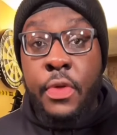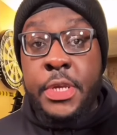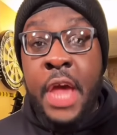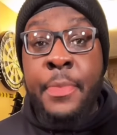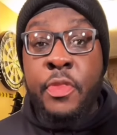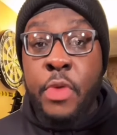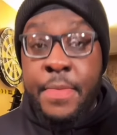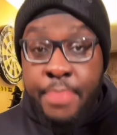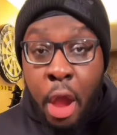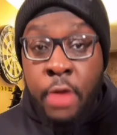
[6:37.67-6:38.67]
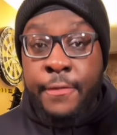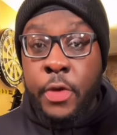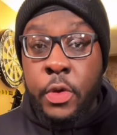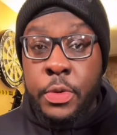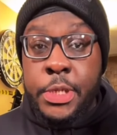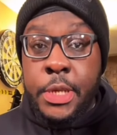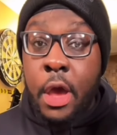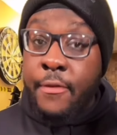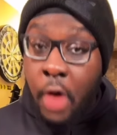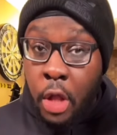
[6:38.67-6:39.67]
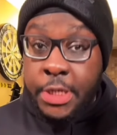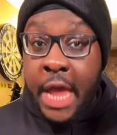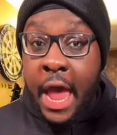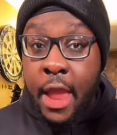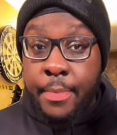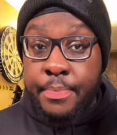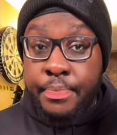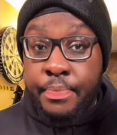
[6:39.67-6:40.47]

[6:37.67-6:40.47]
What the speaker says: The top three bar foods of all time.